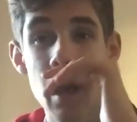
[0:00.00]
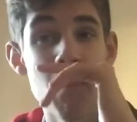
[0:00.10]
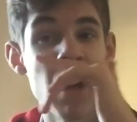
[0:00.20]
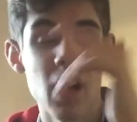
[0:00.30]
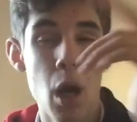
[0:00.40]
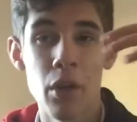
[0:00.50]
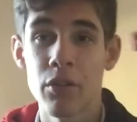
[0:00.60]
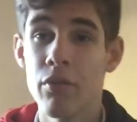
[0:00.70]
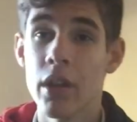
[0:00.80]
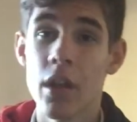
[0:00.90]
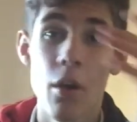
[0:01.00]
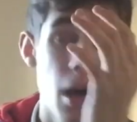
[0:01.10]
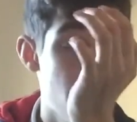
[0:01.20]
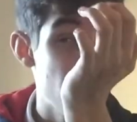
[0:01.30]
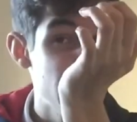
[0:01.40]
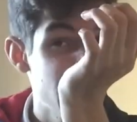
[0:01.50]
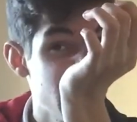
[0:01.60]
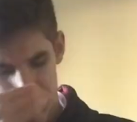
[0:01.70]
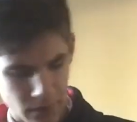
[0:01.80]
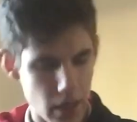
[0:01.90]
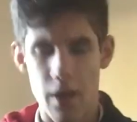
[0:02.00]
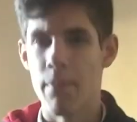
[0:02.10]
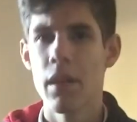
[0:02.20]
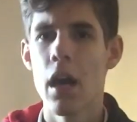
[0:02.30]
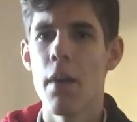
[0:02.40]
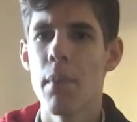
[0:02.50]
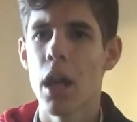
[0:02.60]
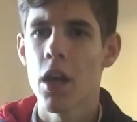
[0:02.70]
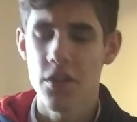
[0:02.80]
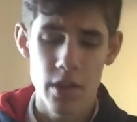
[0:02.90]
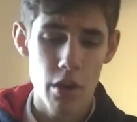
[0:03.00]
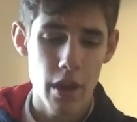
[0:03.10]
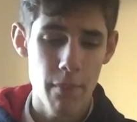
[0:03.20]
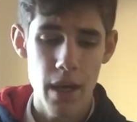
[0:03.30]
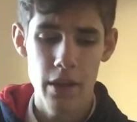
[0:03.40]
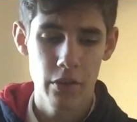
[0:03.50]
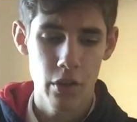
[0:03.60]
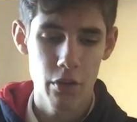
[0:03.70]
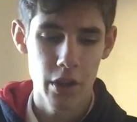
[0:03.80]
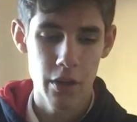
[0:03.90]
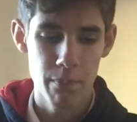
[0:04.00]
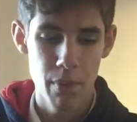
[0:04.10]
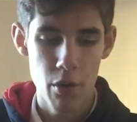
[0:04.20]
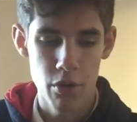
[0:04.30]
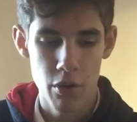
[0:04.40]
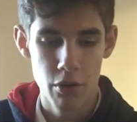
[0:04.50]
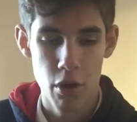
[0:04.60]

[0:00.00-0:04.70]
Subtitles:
that my last video I made, so the Boko